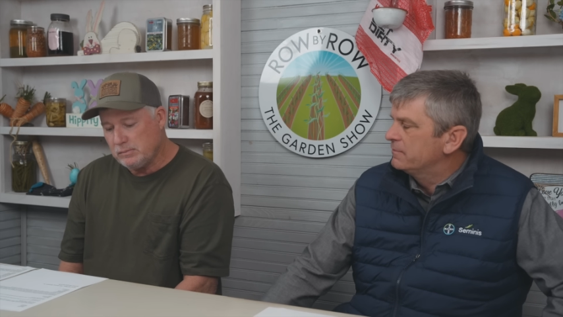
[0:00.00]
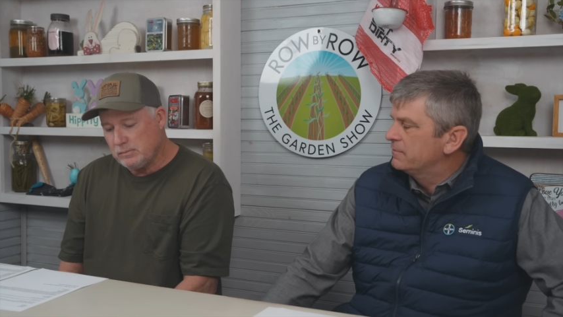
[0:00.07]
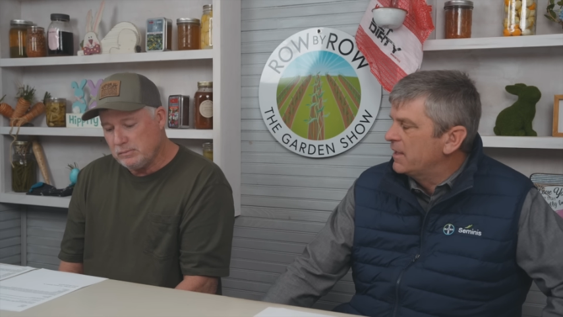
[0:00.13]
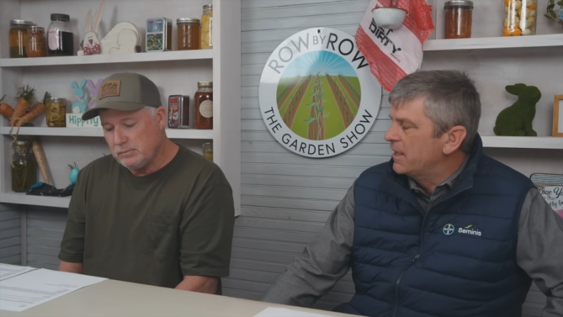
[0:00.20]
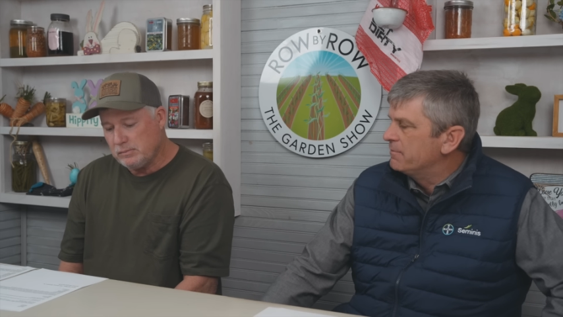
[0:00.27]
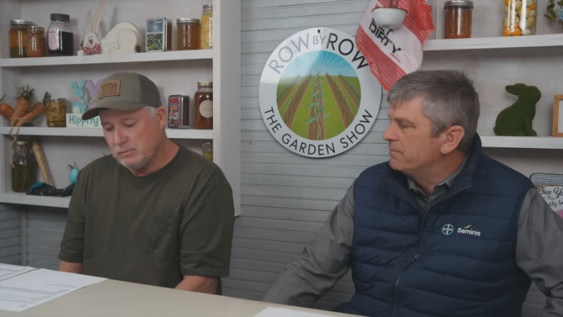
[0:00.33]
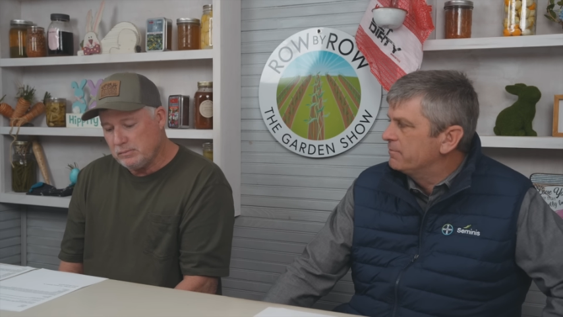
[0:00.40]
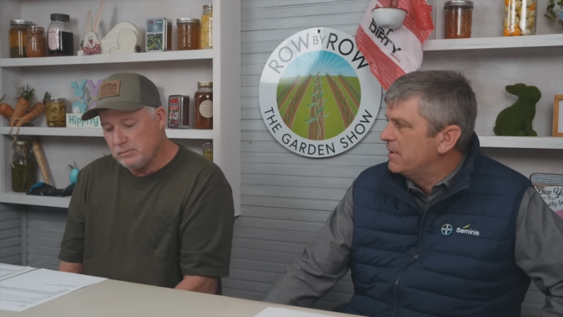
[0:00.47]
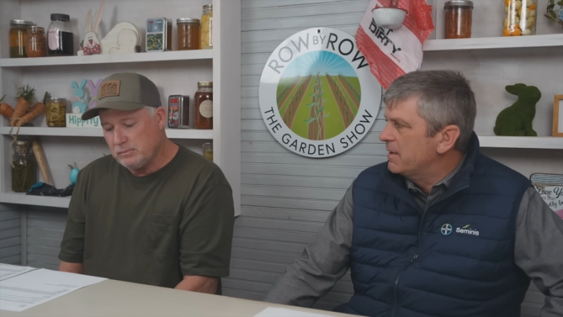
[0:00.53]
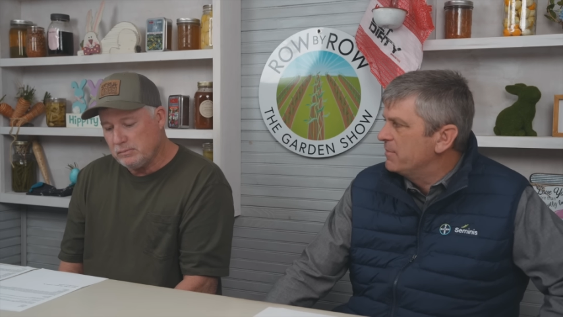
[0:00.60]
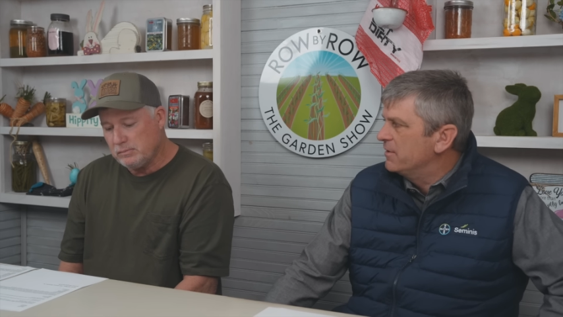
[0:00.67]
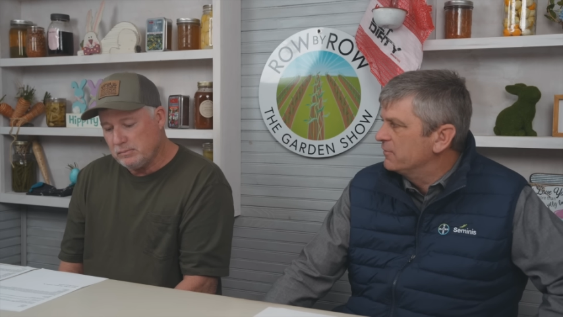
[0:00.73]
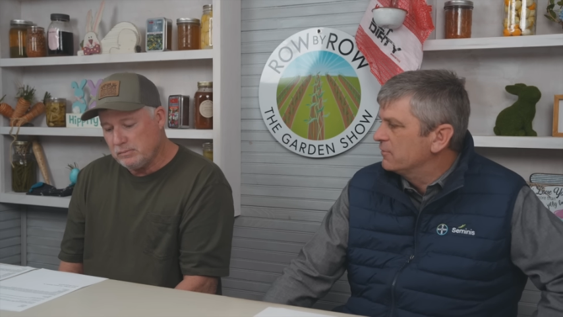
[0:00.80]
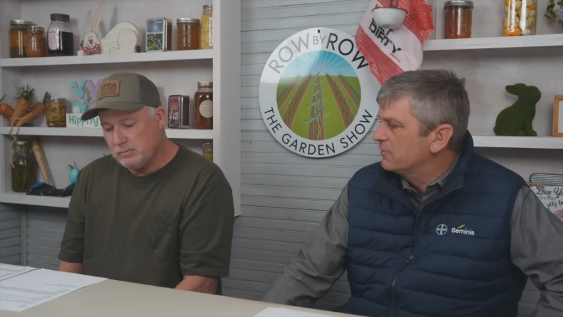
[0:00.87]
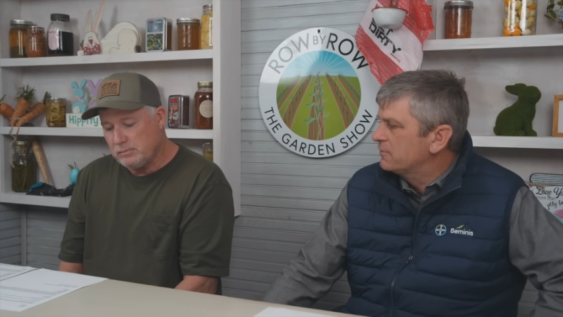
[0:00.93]
Speaker 1: that that
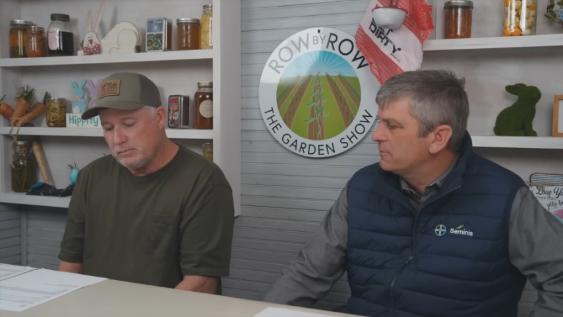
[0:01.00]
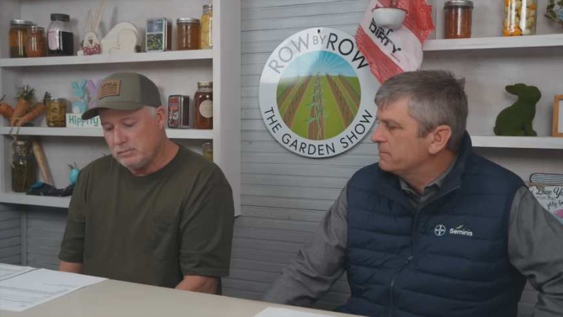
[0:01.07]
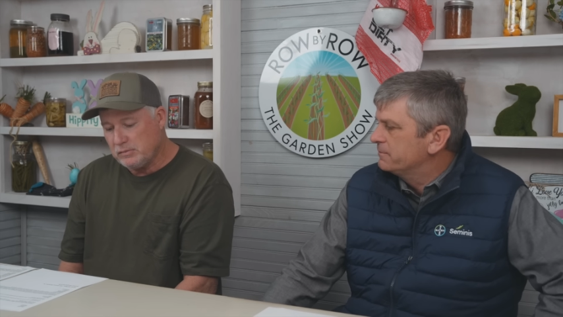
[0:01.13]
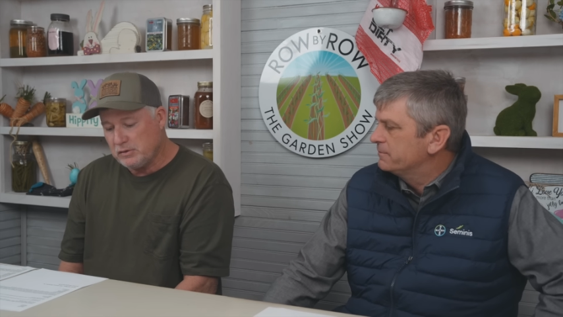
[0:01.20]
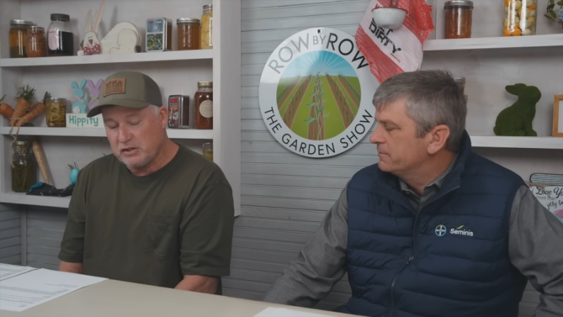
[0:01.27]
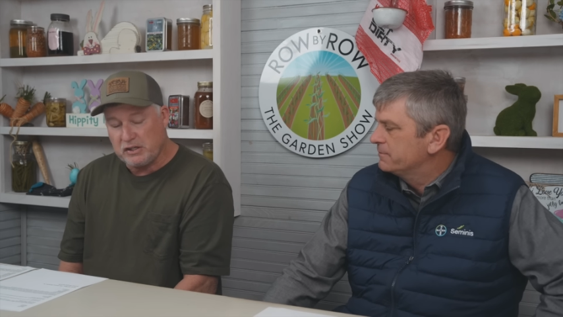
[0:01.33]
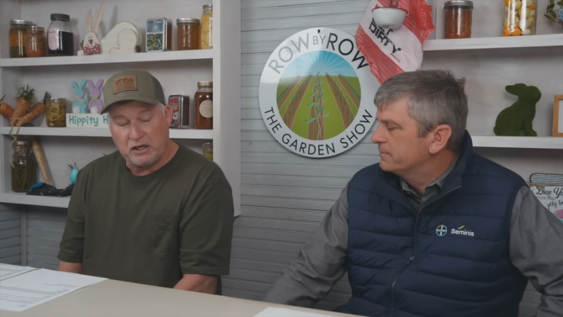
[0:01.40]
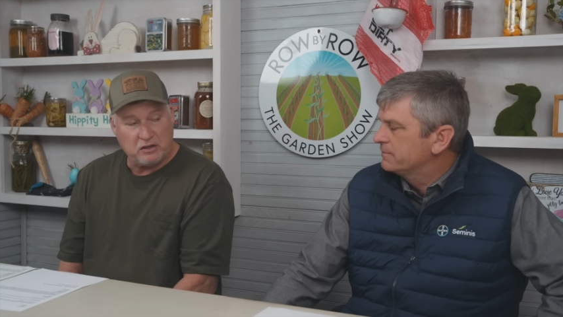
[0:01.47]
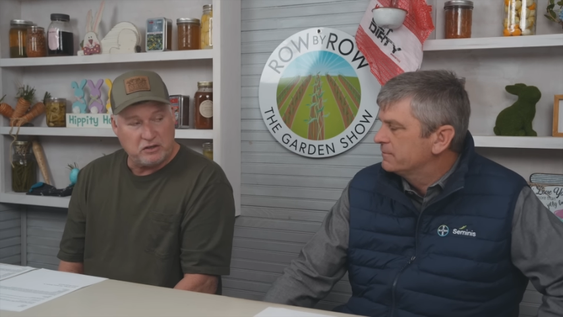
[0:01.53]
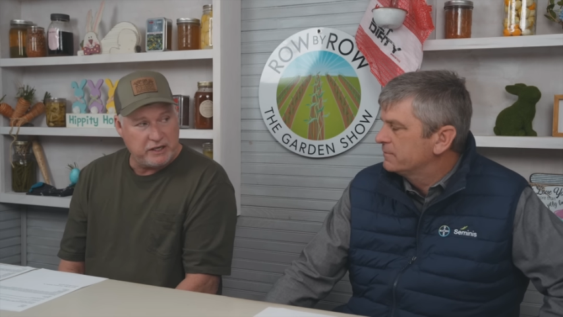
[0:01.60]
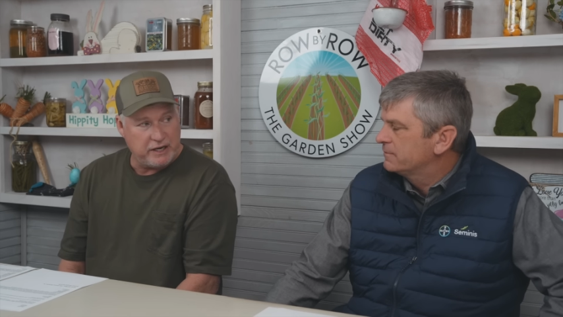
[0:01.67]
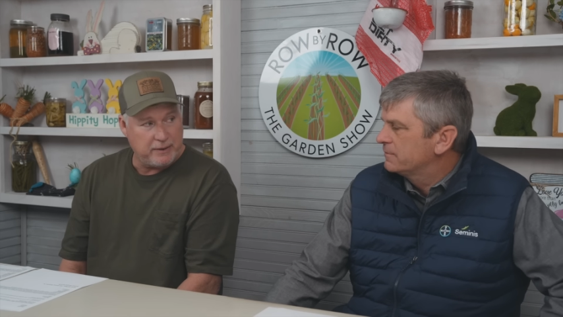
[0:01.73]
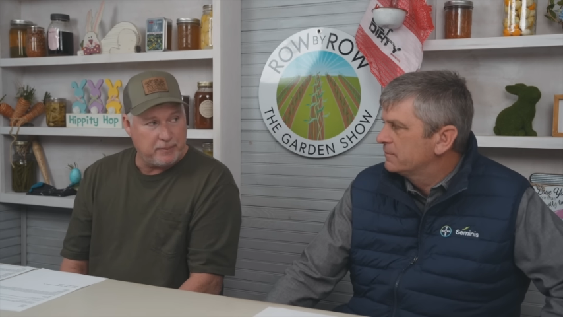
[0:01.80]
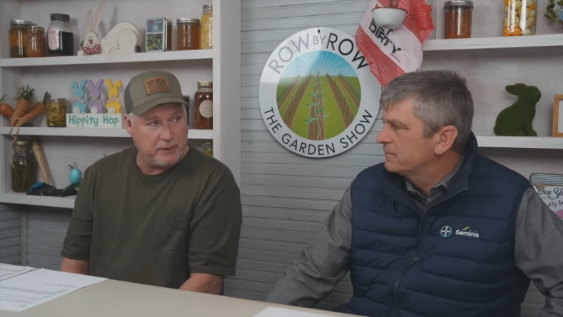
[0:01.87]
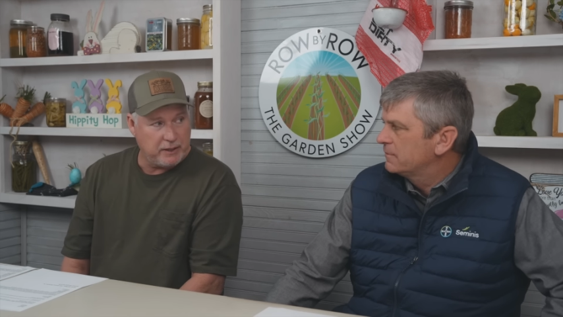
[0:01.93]
business.
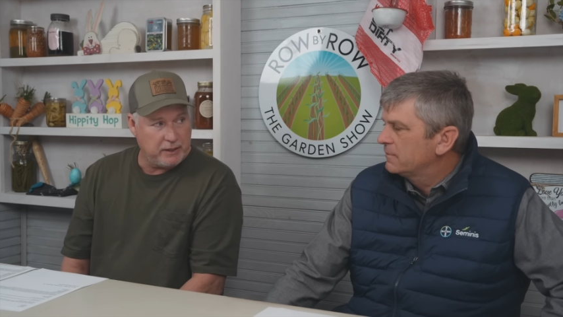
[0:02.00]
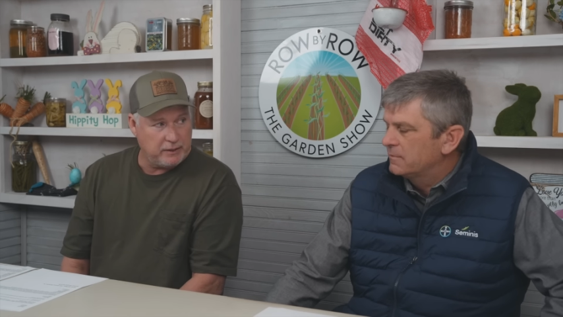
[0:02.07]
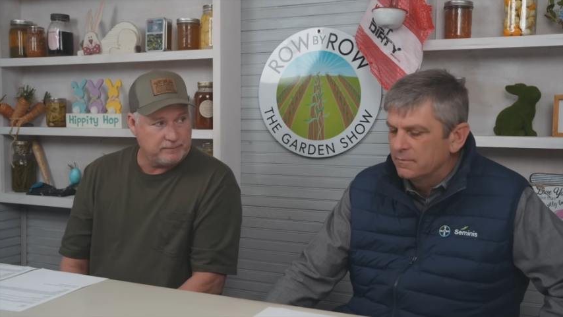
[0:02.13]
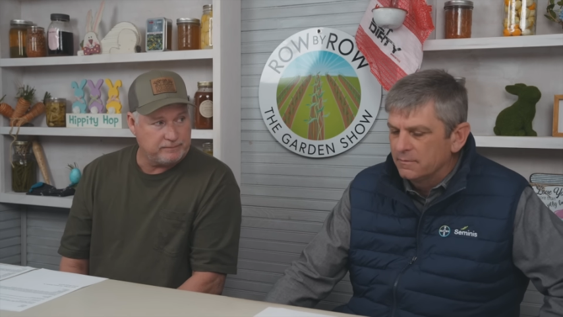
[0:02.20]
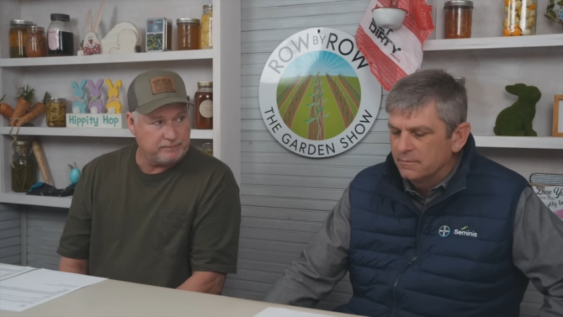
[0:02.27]
Speaker 2: Serendipity